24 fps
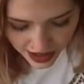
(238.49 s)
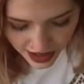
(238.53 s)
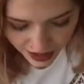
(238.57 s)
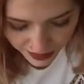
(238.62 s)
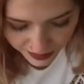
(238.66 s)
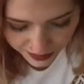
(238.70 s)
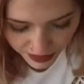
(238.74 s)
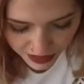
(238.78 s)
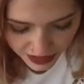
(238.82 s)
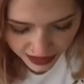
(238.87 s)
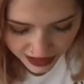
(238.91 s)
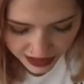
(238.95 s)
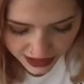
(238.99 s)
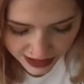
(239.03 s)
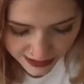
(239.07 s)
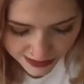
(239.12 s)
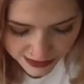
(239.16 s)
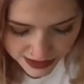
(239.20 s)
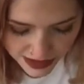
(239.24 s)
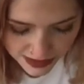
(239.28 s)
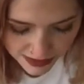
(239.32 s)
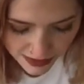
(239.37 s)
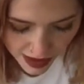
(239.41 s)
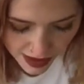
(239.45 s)
I'm going to
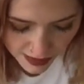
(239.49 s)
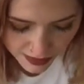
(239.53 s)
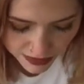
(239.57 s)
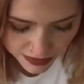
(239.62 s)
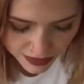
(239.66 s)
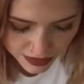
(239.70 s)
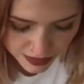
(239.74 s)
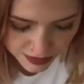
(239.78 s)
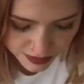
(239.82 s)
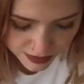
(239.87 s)
empty my balloon